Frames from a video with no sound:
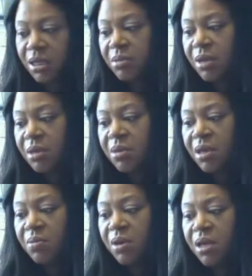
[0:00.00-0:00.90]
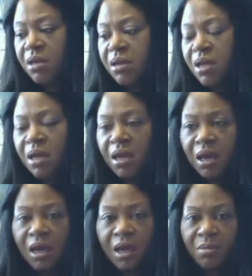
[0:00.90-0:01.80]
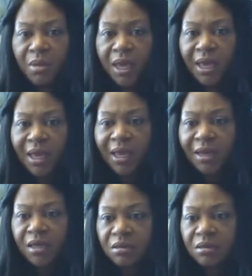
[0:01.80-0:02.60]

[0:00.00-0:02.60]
and maybe we can come back